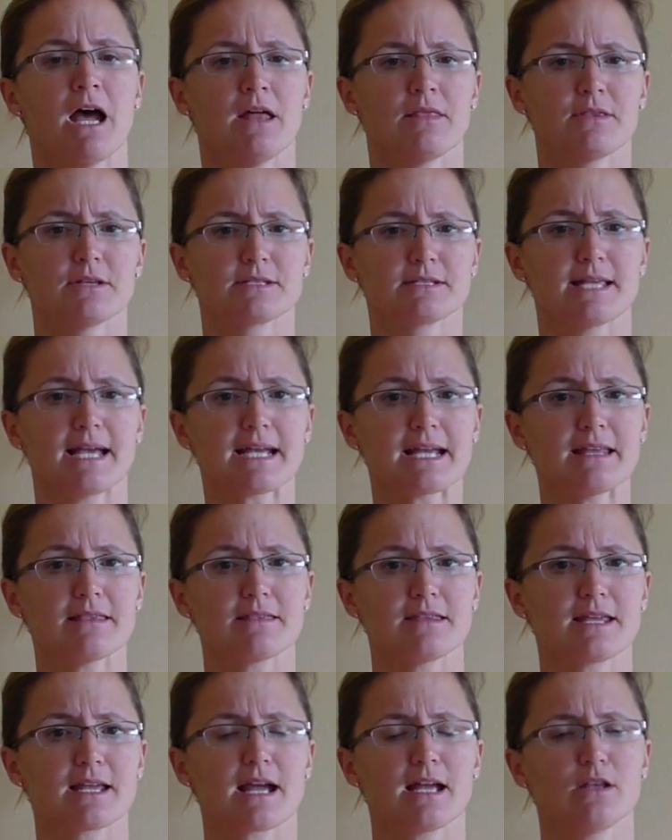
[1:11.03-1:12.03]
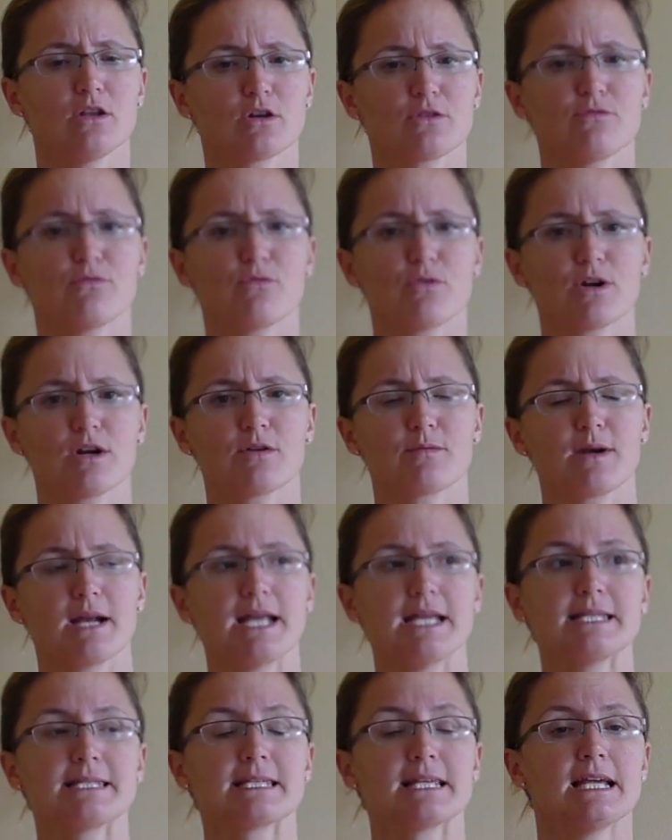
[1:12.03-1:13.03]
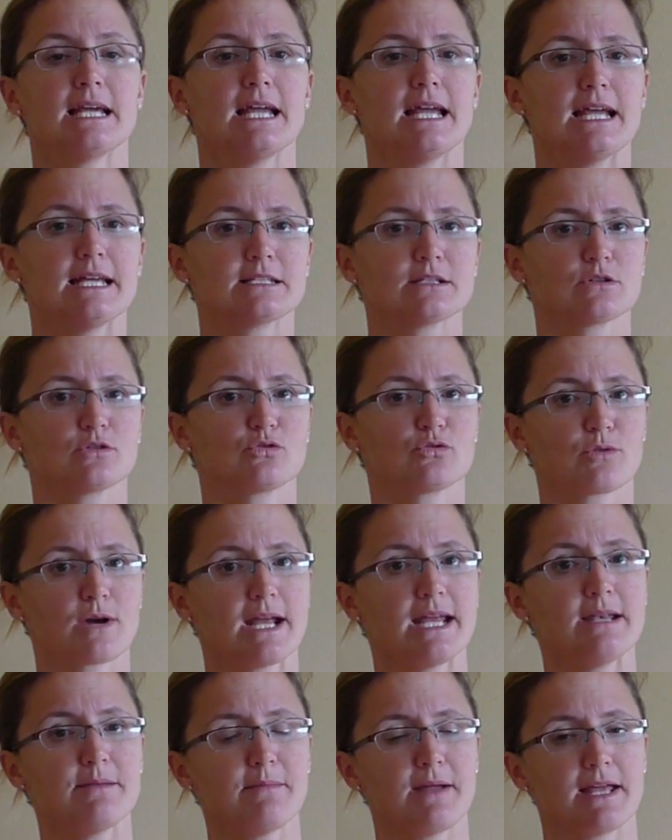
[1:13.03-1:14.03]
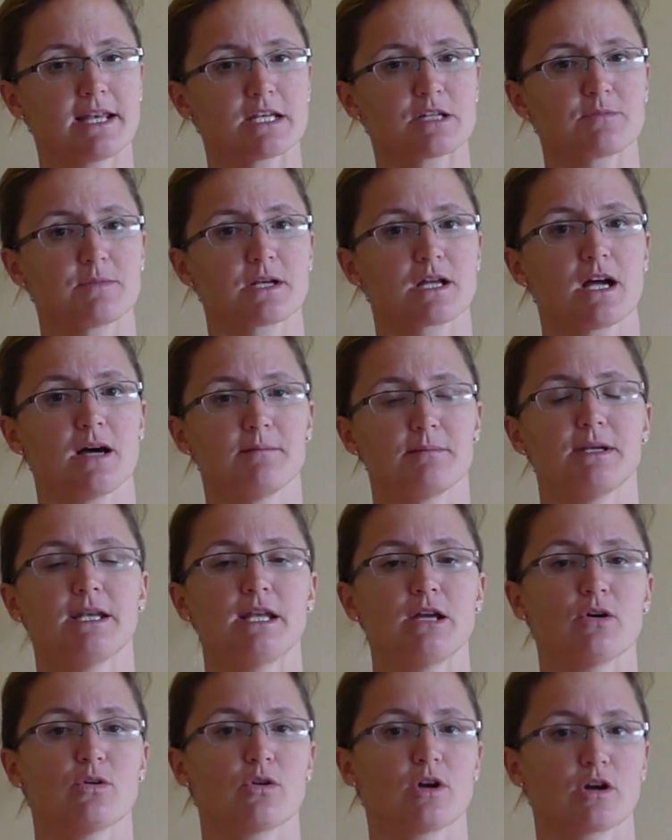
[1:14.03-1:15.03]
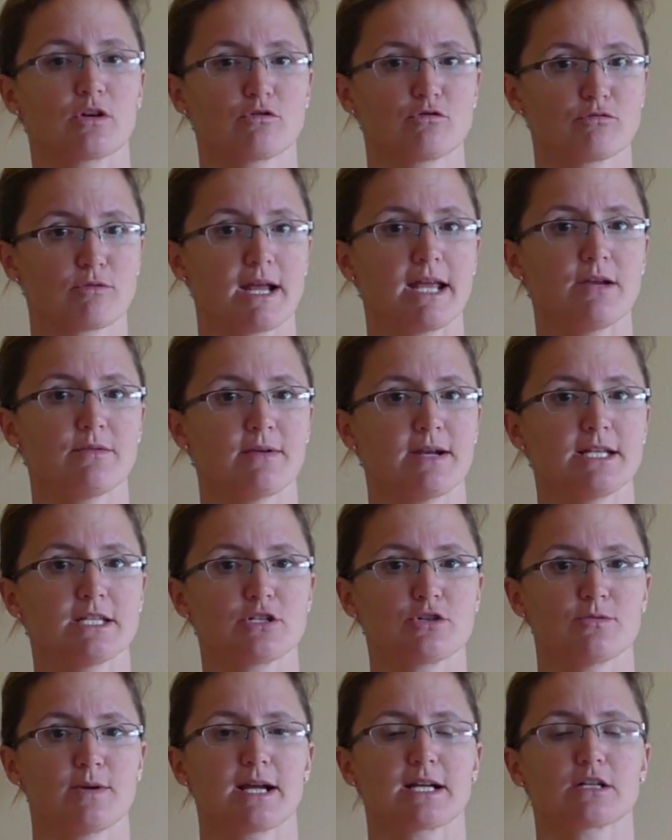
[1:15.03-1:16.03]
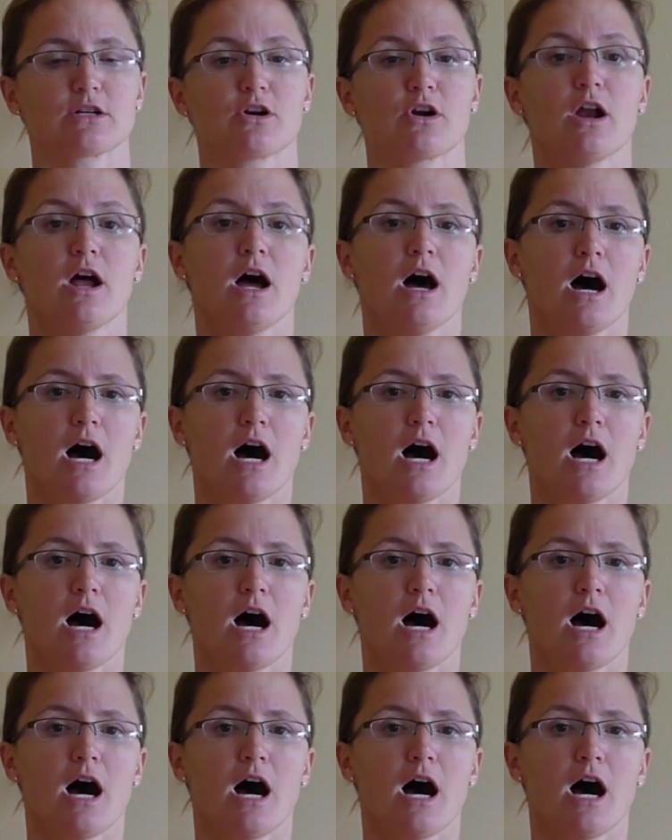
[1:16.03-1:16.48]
The second thing I look for in a race is a great management company or a great race director.